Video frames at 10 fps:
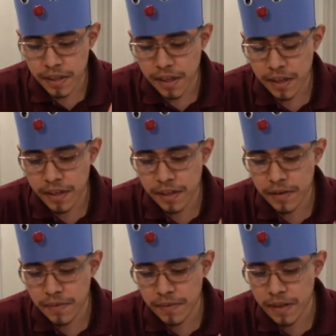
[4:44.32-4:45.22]
cut
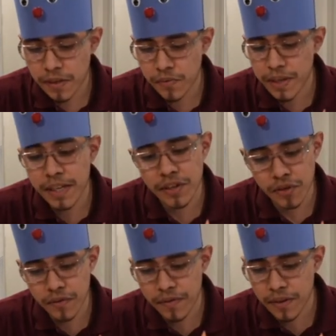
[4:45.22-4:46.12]
them because we need
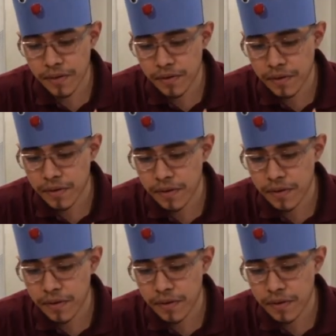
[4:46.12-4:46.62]
two of those.